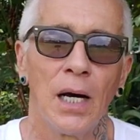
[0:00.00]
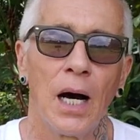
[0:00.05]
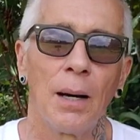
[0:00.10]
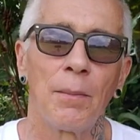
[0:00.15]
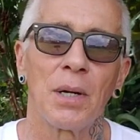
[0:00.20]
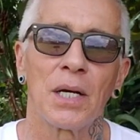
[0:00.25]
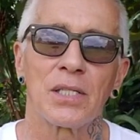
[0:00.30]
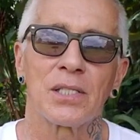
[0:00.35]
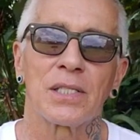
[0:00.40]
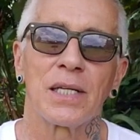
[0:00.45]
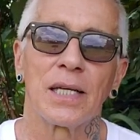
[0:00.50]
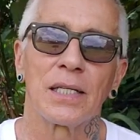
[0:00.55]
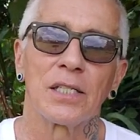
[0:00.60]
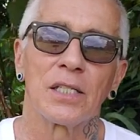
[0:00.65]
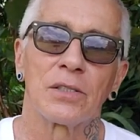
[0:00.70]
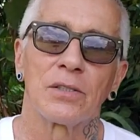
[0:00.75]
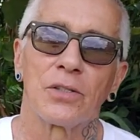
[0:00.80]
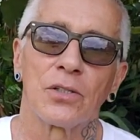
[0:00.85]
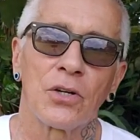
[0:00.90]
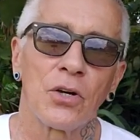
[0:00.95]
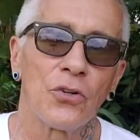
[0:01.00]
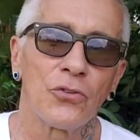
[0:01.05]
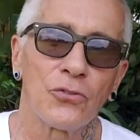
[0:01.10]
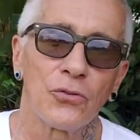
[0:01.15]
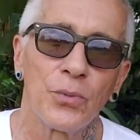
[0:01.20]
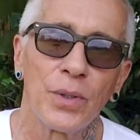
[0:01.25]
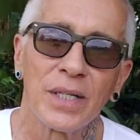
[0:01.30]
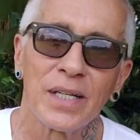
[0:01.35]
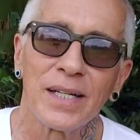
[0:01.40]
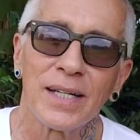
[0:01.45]
I'm not saying that
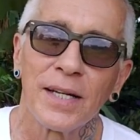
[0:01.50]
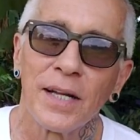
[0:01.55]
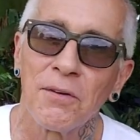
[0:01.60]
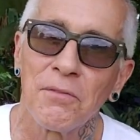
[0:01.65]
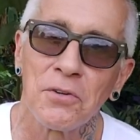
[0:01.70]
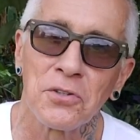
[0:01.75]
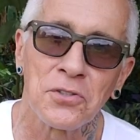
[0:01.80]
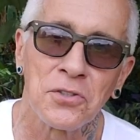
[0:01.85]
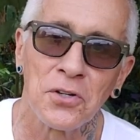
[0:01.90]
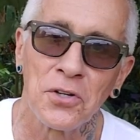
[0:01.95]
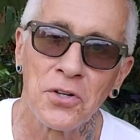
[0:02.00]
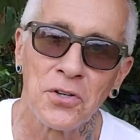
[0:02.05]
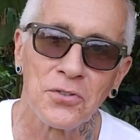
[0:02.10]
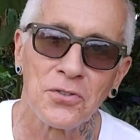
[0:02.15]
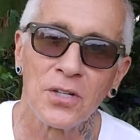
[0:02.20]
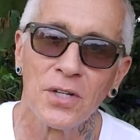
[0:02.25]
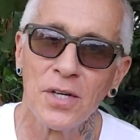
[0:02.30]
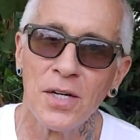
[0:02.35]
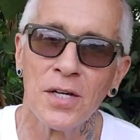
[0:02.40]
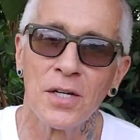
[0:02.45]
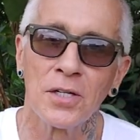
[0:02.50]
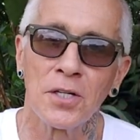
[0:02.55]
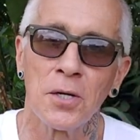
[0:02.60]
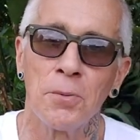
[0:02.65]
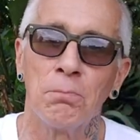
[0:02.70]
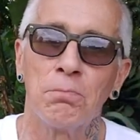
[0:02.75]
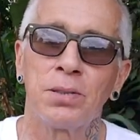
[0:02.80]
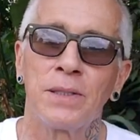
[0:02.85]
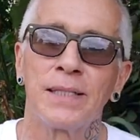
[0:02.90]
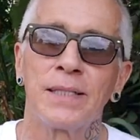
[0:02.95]
Costa Rica never turns
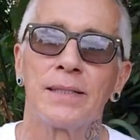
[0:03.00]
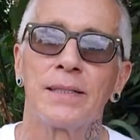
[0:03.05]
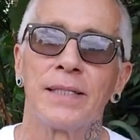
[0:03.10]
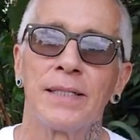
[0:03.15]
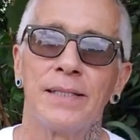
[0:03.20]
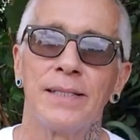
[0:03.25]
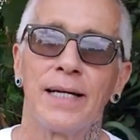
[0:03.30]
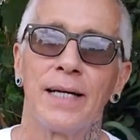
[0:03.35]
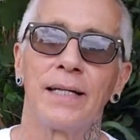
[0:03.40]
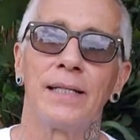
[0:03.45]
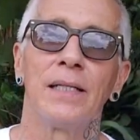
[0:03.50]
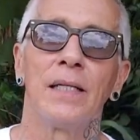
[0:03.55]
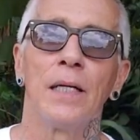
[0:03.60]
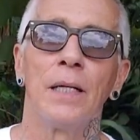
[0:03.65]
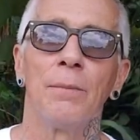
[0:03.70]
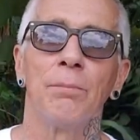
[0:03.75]
completely dead,